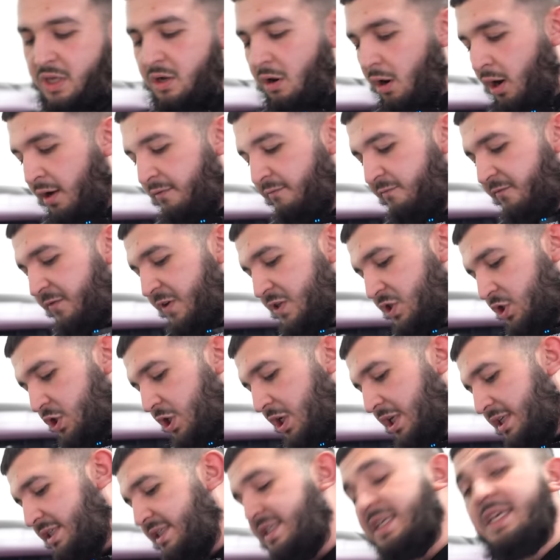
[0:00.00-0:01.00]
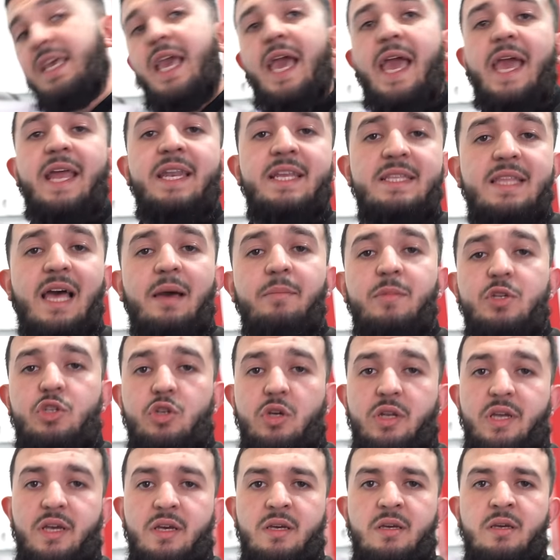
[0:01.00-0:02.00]
can't visually see any damage
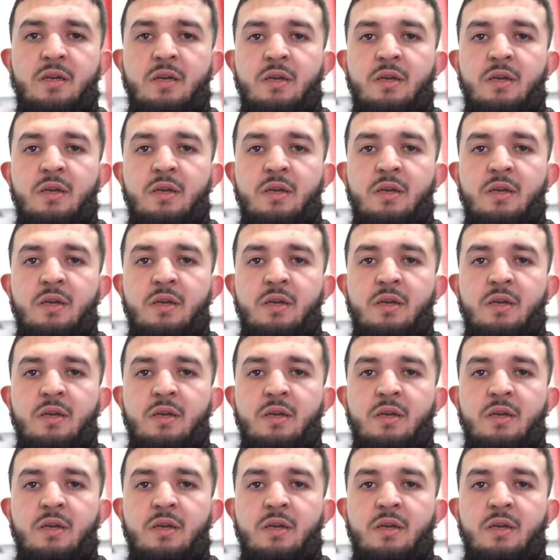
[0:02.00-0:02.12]
on it.